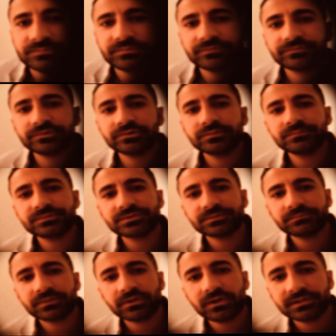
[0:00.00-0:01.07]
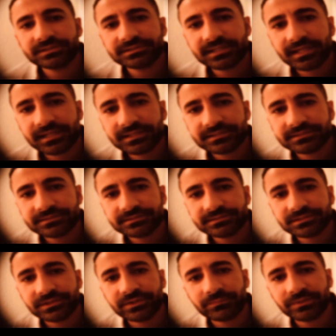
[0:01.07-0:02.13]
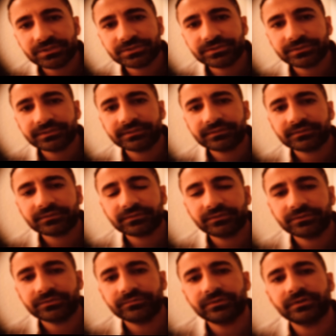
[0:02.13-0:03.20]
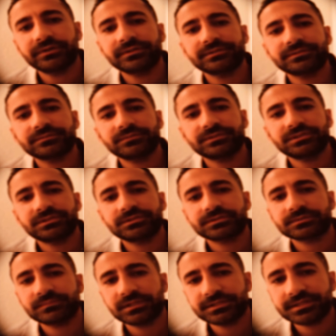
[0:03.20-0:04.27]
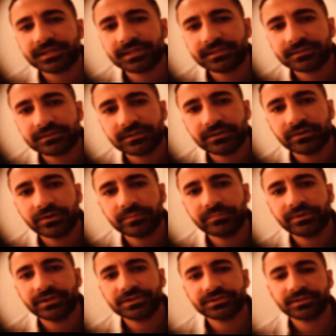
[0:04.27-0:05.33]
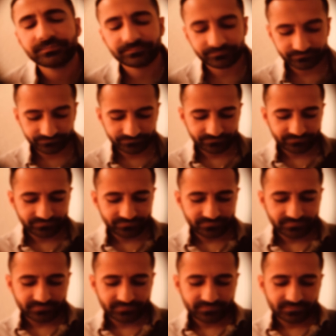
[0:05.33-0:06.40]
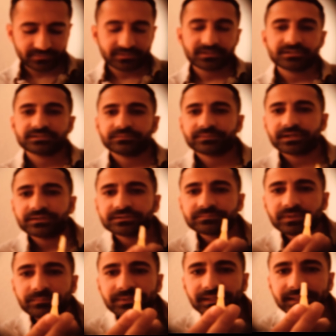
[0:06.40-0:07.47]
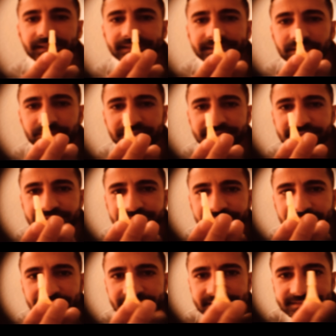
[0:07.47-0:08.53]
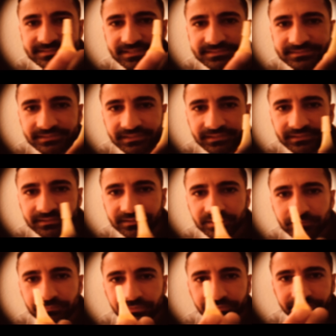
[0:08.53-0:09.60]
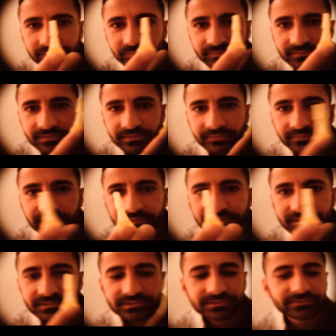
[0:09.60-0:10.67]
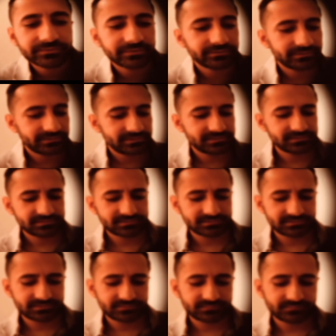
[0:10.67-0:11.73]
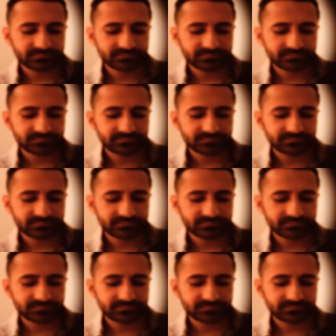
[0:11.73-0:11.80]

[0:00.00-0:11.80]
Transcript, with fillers: perform some contact tonometry on your eyes, which is just me checking the eye pressure. So I'm going to pop a little bit of anaesthetic combined with the dye into your eyes.